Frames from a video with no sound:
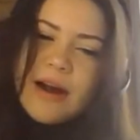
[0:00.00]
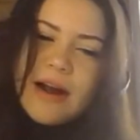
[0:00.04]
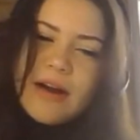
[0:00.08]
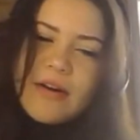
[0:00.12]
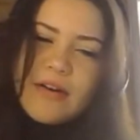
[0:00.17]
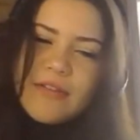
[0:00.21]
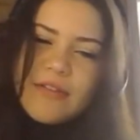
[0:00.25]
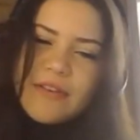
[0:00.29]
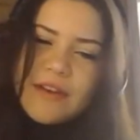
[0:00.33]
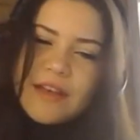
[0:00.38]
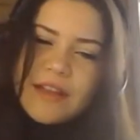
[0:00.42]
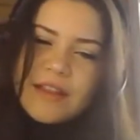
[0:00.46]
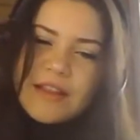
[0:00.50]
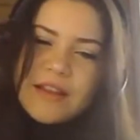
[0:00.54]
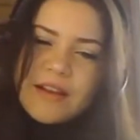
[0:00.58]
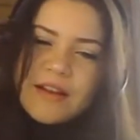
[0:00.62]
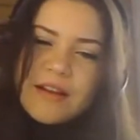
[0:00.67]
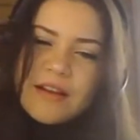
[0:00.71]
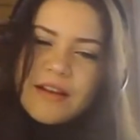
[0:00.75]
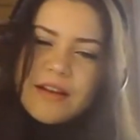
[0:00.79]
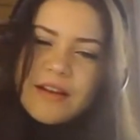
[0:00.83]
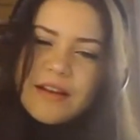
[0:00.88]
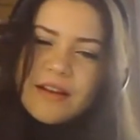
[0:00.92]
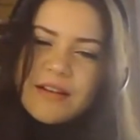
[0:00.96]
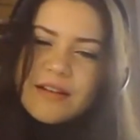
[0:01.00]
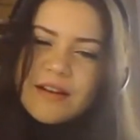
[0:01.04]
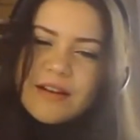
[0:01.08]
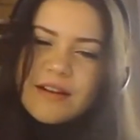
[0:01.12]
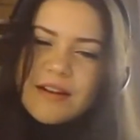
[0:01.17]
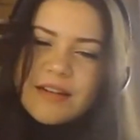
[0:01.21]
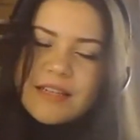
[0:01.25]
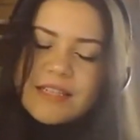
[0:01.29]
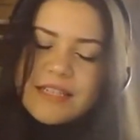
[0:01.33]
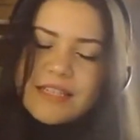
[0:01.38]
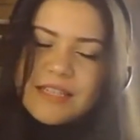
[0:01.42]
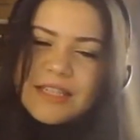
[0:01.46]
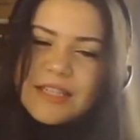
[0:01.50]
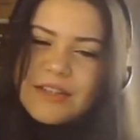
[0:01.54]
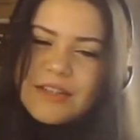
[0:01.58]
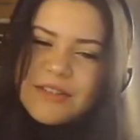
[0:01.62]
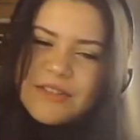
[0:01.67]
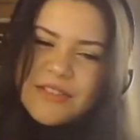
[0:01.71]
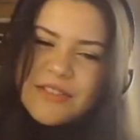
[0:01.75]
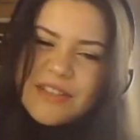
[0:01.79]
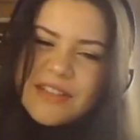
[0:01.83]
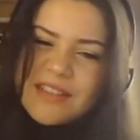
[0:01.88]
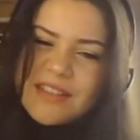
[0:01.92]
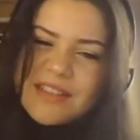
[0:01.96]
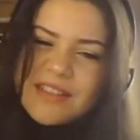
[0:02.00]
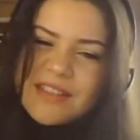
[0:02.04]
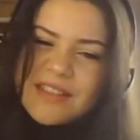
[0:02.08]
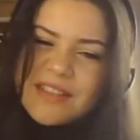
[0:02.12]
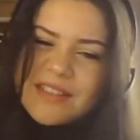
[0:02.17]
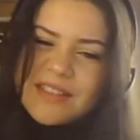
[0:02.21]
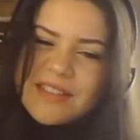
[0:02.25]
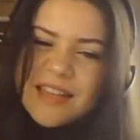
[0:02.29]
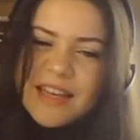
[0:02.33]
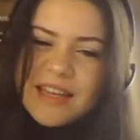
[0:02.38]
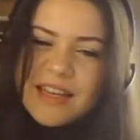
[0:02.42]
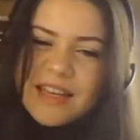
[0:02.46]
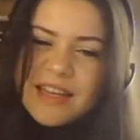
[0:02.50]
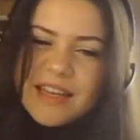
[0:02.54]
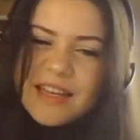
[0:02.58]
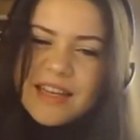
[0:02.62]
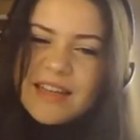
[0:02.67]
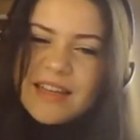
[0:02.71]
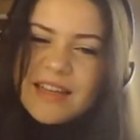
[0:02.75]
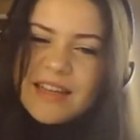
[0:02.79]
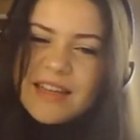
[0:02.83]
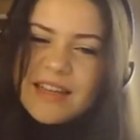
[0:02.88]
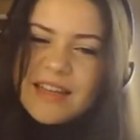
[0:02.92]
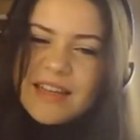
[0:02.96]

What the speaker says: out of it than I did at university,